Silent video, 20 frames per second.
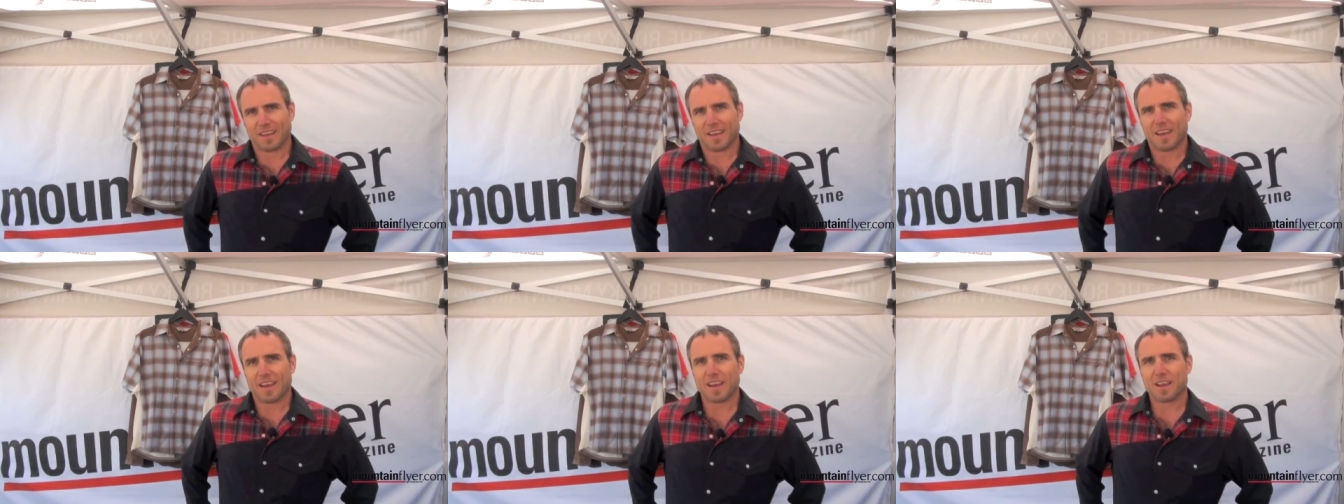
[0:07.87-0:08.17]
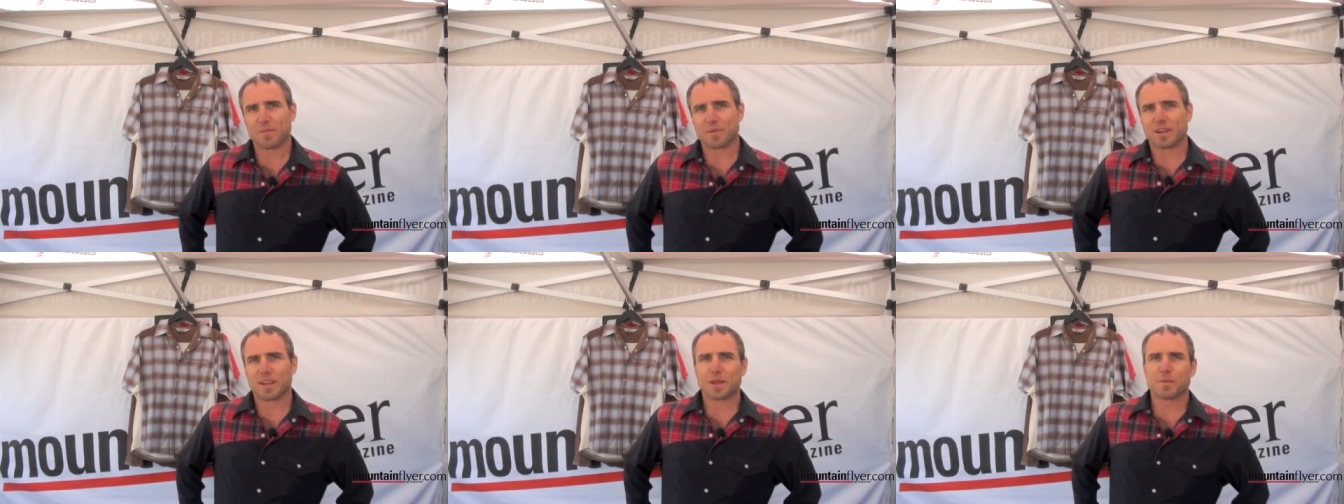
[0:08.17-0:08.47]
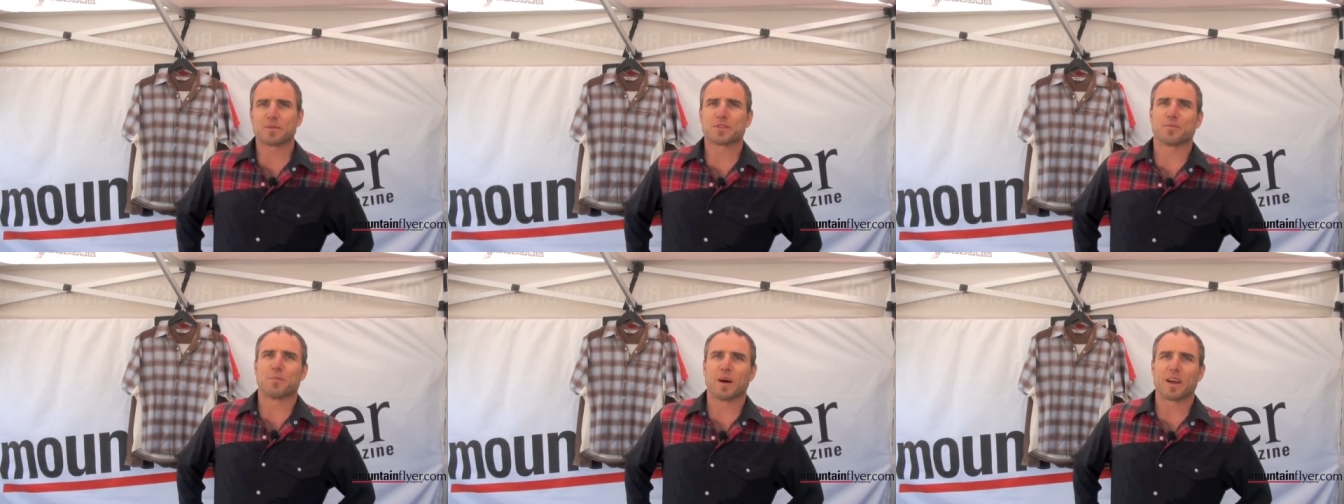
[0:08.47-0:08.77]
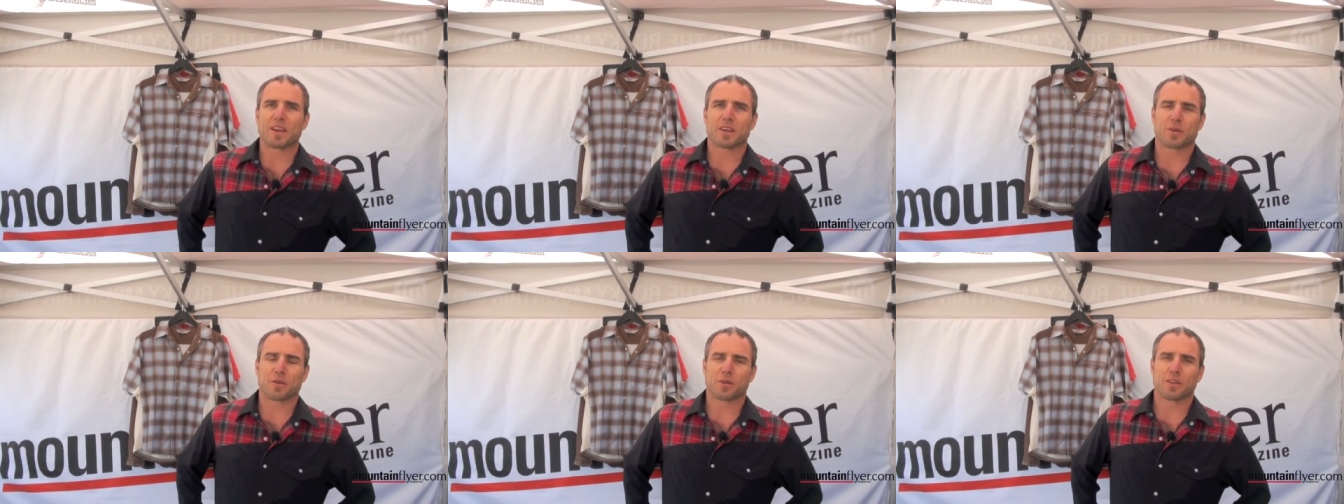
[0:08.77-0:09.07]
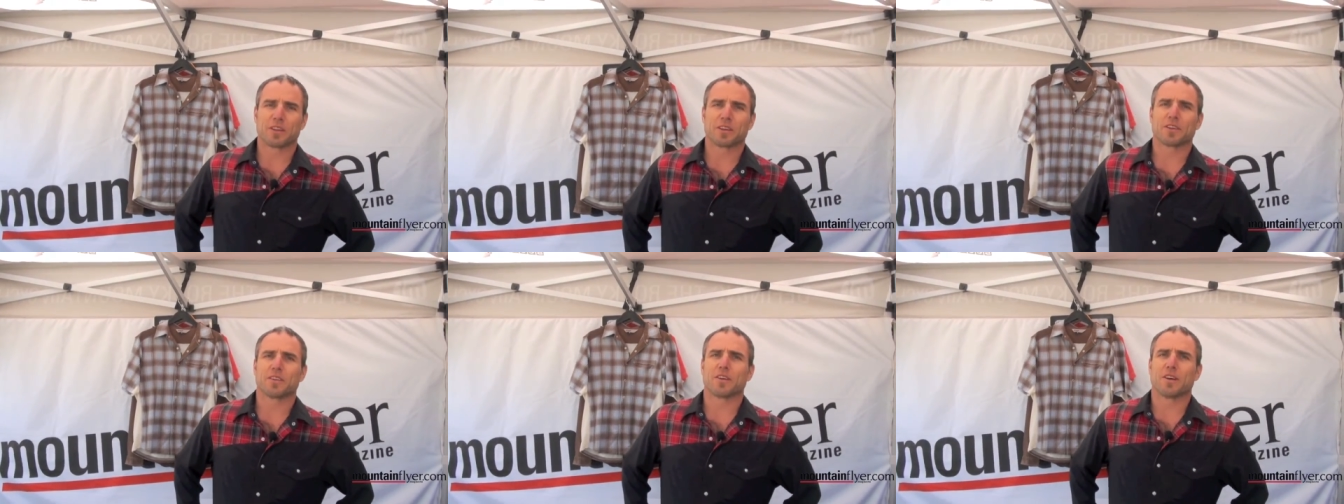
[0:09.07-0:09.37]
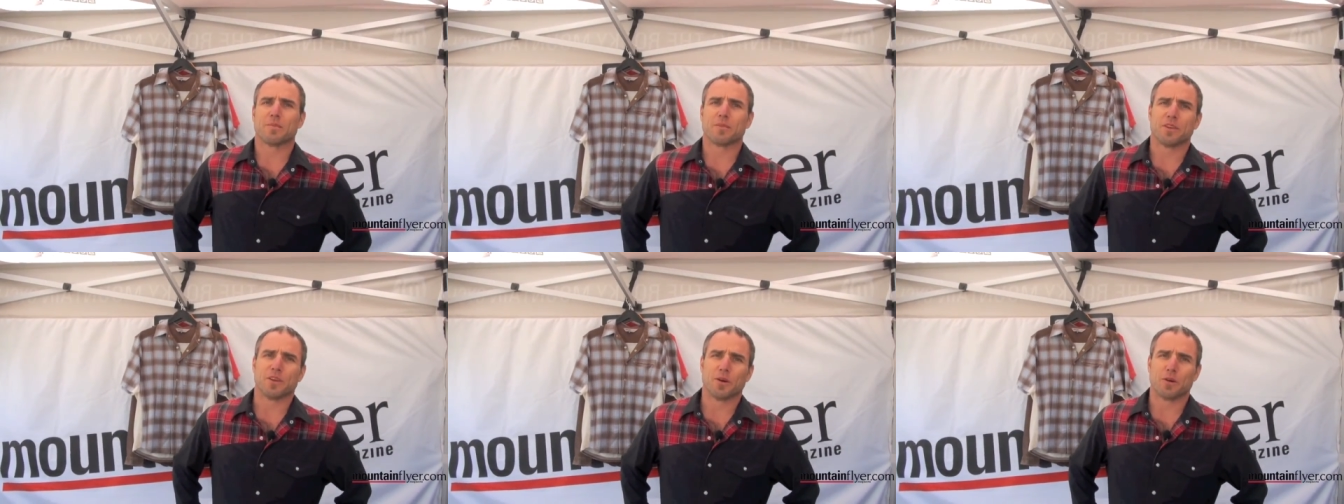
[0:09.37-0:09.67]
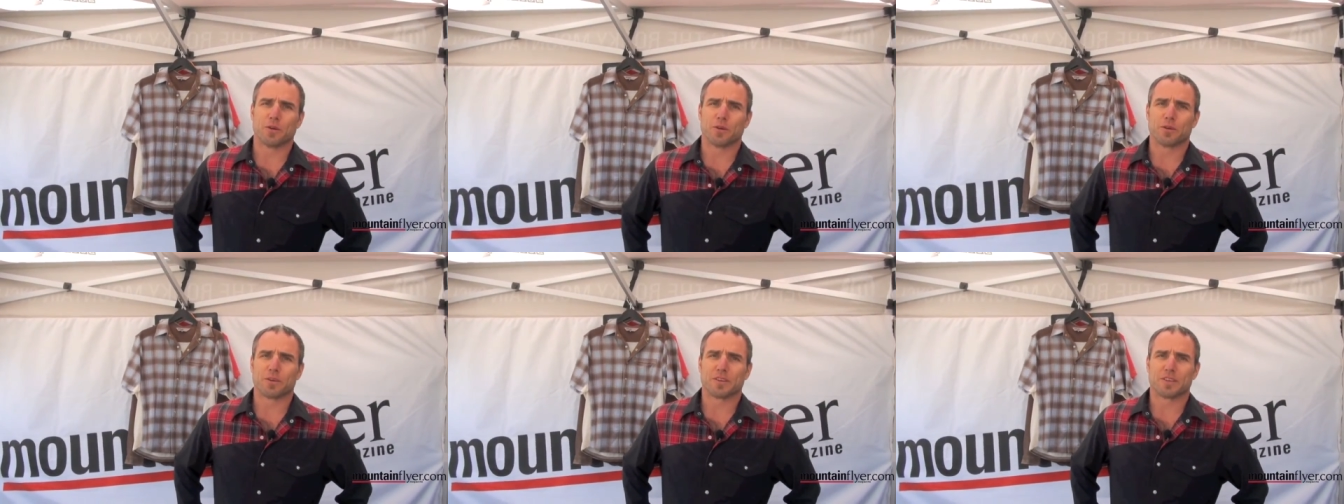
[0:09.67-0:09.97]
Hey, my name is Mike Herlinger. I'm the
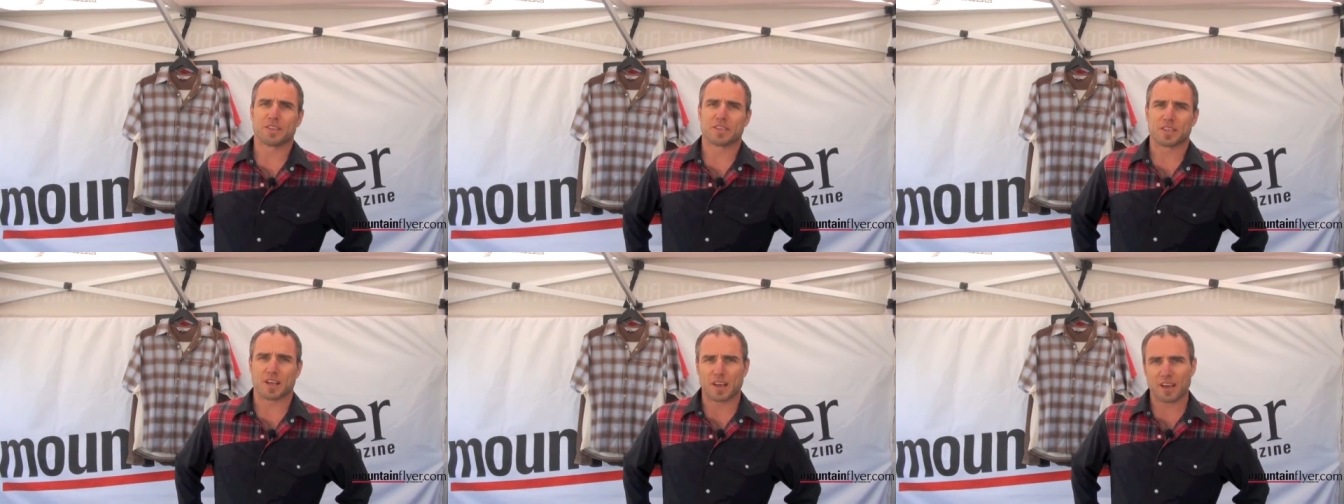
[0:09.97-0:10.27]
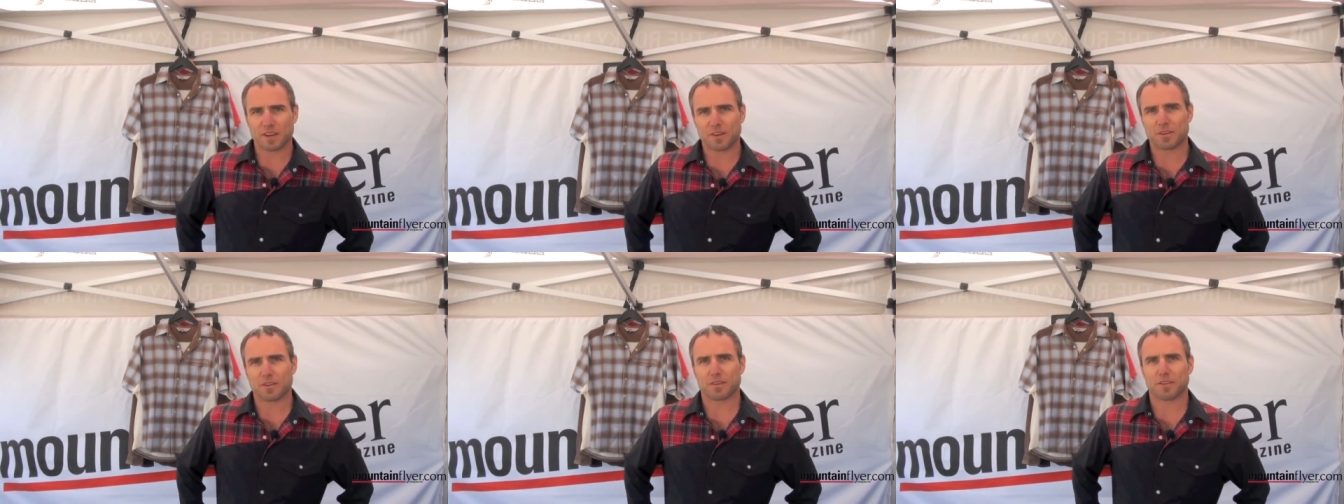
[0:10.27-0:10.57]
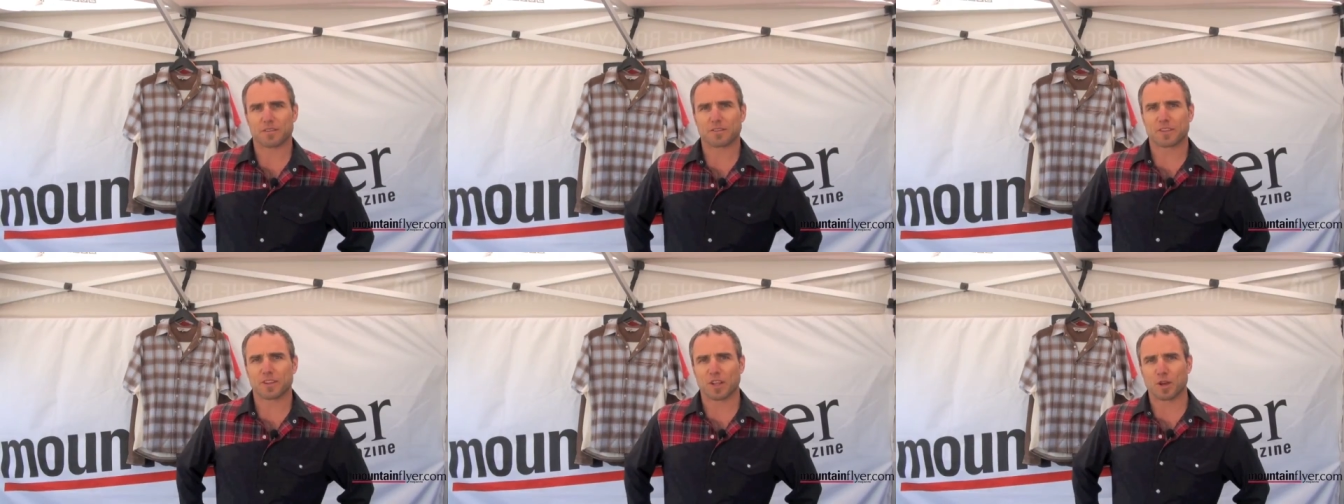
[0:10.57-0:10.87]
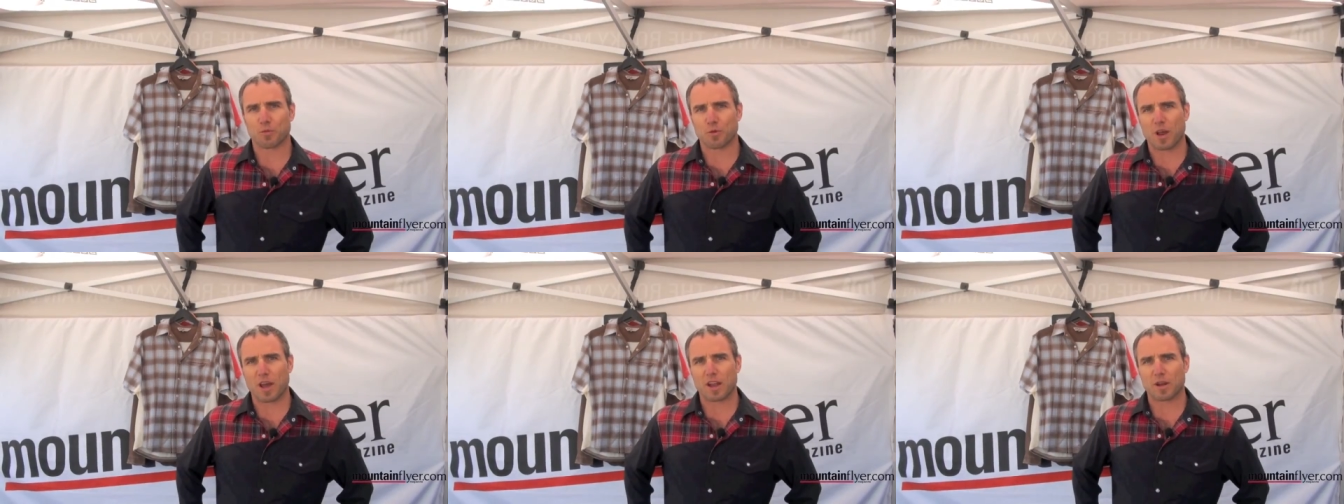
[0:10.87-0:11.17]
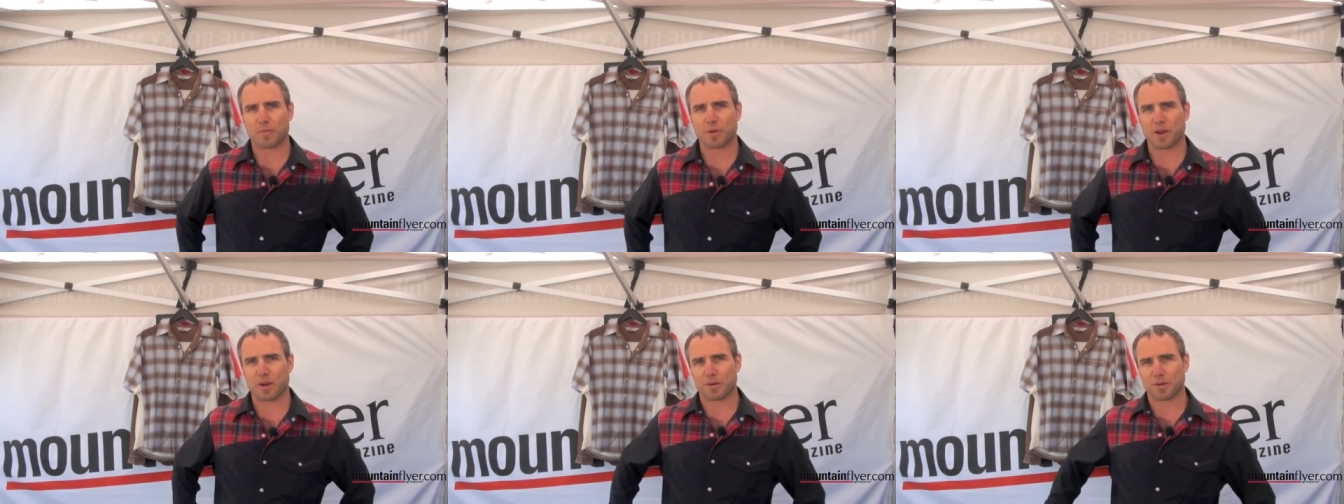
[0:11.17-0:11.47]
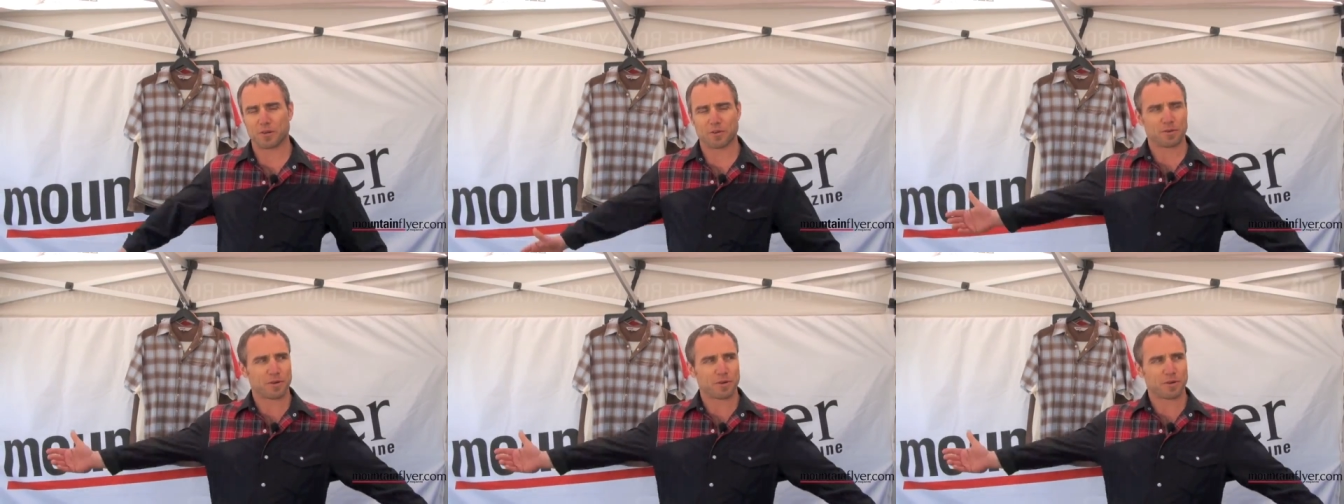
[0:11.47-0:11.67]
owner and designer of Club Ride Apparel.